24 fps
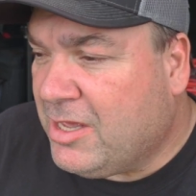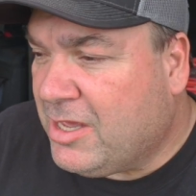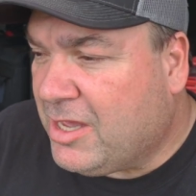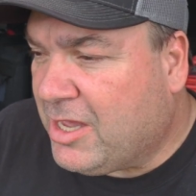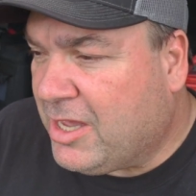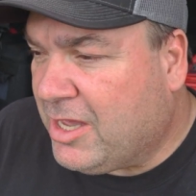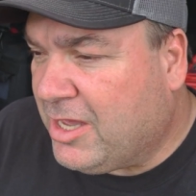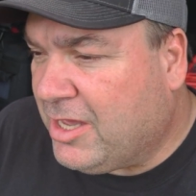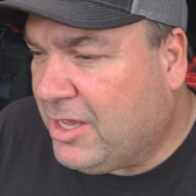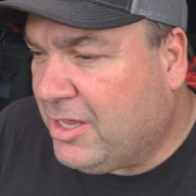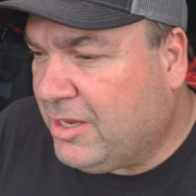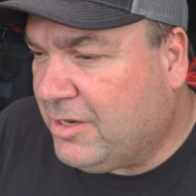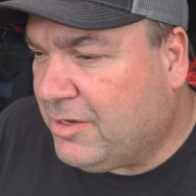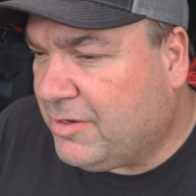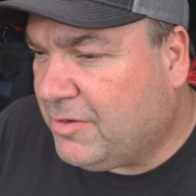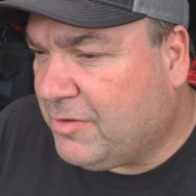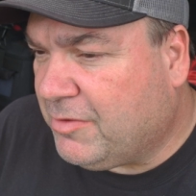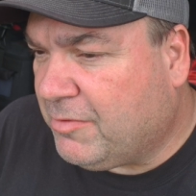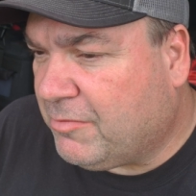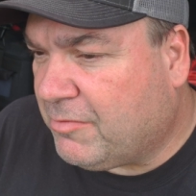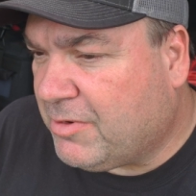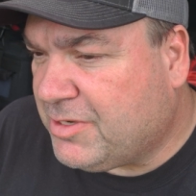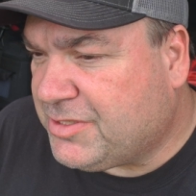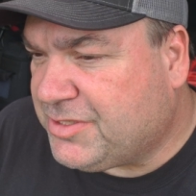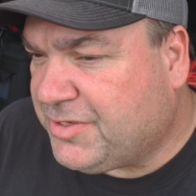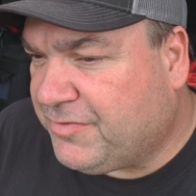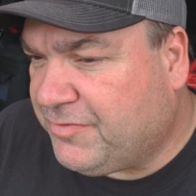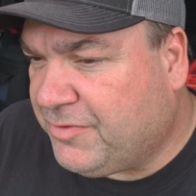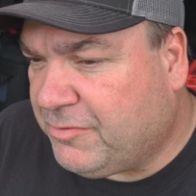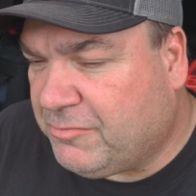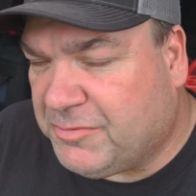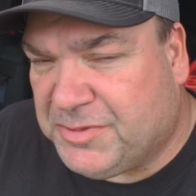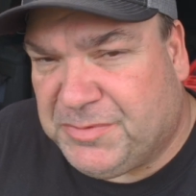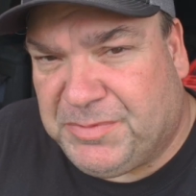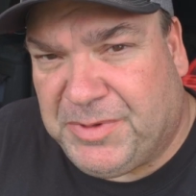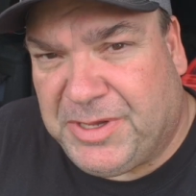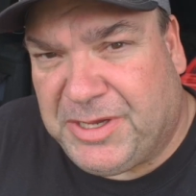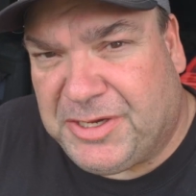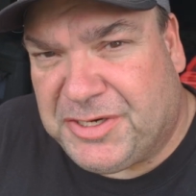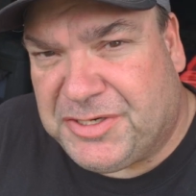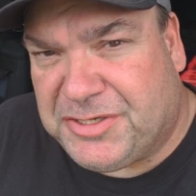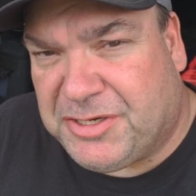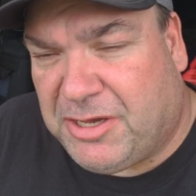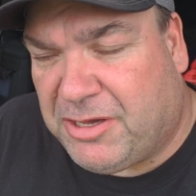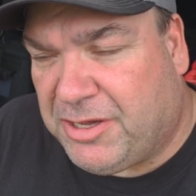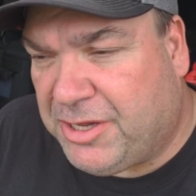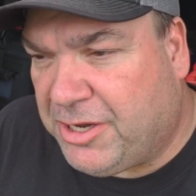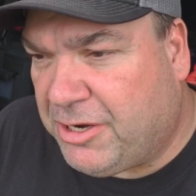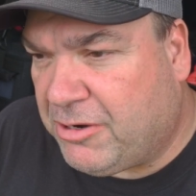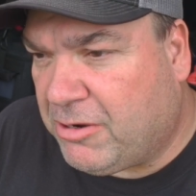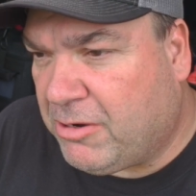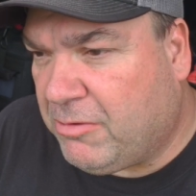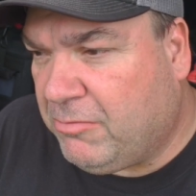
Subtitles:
and the rest of it was being shot here.